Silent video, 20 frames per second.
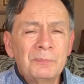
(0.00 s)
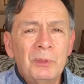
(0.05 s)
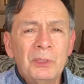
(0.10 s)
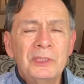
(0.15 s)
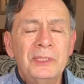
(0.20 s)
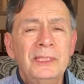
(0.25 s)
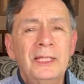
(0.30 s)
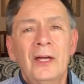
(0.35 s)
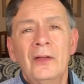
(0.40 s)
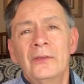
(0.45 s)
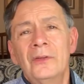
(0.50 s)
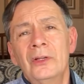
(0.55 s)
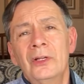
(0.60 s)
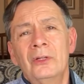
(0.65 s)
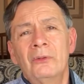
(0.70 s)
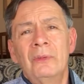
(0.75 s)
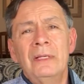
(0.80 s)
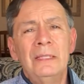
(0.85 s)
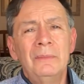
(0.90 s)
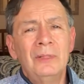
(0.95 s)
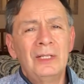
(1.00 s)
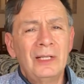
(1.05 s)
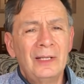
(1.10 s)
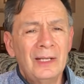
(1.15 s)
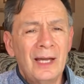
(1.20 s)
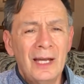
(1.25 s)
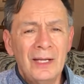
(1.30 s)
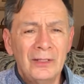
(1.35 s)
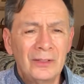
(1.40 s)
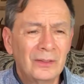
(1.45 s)
put together an agreement,
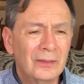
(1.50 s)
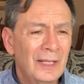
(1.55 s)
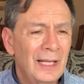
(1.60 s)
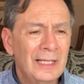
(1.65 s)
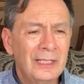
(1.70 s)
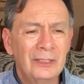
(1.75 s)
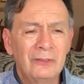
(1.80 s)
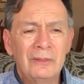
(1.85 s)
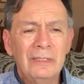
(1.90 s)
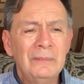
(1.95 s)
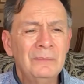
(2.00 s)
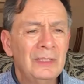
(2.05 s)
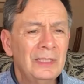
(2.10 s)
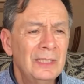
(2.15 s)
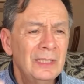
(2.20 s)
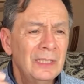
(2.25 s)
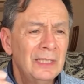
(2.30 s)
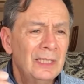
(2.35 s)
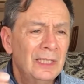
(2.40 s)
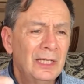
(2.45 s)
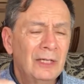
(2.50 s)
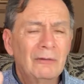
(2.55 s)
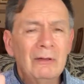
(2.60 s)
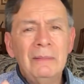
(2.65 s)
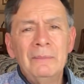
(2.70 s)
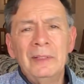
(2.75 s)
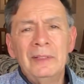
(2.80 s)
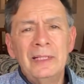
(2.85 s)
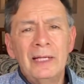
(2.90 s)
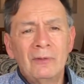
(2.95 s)
an ironclad agreement, an
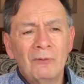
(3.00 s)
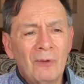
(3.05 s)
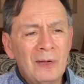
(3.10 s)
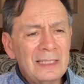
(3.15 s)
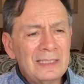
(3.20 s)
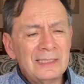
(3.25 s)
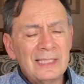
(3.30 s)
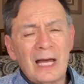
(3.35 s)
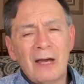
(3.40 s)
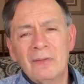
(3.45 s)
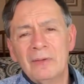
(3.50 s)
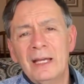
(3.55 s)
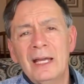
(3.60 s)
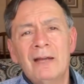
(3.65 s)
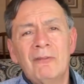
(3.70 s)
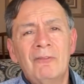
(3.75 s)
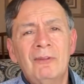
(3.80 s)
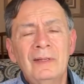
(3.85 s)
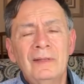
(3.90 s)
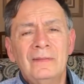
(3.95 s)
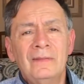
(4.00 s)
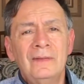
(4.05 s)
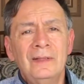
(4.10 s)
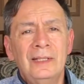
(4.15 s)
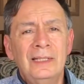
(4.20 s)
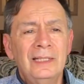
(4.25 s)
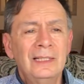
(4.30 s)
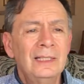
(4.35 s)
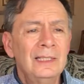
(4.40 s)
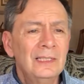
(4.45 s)
agreement that writes out
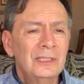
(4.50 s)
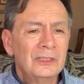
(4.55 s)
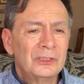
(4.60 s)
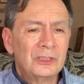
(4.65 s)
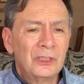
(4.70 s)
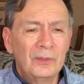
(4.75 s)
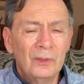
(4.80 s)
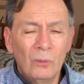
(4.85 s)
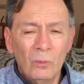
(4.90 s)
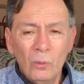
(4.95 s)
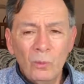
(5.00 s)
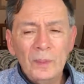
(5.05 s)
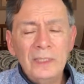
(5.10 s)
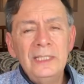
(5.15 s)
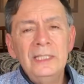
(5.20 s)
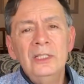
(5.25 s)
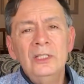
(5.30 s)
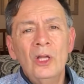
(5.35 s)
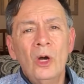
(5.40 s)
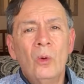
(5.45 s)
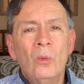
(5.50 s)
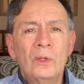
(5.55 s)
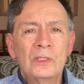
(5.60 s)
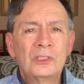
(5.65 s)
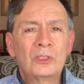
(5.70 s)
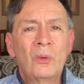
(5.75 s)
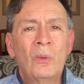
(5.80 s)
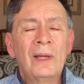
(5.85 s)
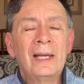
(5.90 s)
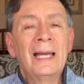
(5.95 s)
everything so that we know
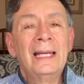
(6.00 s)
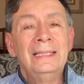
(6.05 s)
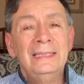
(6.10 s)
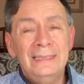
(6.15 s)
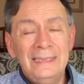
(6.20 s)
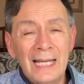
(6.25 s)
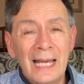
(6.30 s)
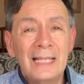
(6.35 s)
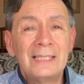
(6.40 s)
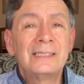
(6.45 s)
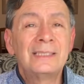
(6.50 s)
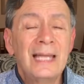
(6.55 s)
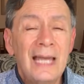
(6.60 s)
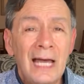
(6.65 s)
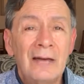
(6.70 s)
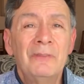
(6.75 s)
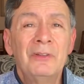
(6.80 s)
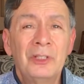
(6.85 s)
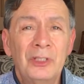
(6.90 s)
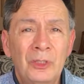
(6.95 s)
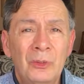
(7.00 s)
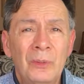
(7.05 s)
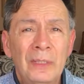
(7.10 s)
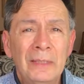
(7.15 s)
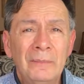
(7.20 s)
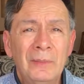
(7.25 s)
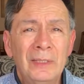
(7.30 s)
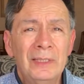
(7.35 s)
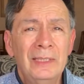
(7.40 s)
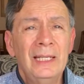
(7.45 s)
what's going on." Yes, have an
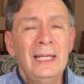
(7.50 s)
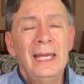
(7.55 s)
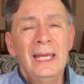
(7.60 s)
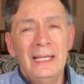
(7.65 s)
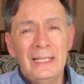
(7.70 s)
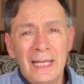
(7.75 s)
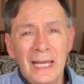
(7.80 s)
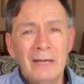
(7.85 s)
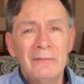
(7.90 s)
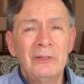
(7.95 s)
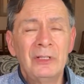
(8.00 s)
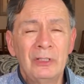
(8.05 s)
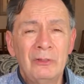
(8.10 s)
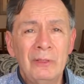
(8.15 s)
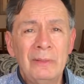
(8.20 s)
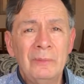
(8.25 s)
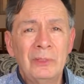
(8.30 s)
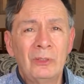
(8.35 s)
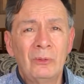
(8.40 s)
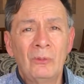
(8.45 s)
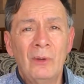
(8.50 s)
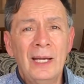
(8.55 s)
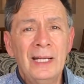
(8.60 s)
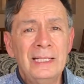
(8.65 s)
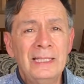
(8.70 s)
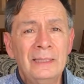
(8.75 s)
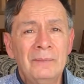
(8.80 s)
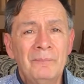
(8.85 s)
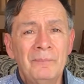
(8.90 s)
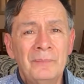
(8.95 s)
agreement and have an agreement in
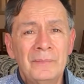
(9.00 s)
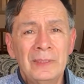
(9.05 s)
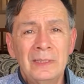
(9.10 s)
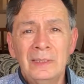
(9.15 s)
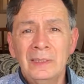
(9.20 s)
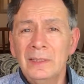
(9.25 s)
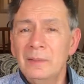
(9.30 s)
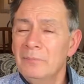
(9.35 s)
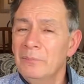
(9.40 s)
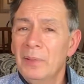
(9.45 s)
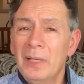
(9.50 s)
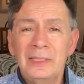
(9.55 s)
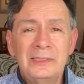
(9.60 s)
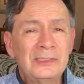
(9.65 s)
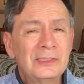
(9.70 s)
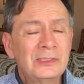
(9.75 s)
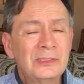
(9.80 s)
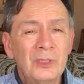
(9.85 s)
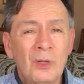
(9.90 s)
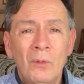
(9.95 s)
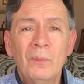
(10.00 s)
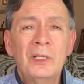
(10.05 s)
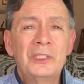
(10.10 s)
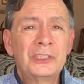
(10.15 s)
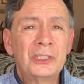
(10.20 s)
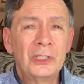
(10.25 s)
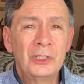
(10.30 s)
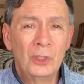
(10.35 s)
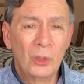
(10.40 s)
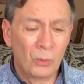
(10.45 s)
writing, but so
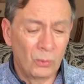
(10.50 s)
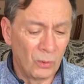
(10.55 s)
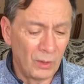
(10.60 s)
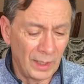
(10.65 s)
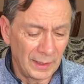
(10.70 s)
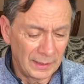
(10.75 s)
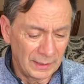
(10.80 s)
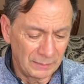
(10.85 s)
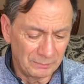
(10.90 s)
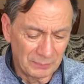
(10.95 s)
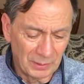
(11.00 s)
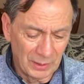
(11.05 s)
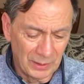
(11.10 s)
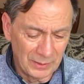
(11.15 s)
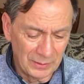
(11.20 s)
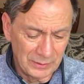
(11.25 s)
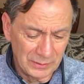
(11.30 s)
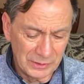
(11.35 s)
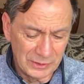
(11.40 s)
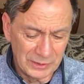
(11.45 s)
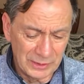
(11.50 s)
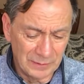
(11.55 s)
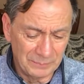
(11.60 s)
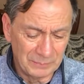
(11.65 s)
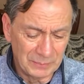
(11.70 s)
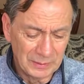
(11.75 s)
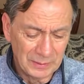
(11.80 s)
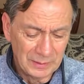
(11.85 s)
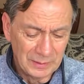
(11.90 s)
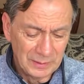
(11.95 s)
much can go wrong in a
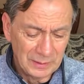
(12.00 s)
partnership.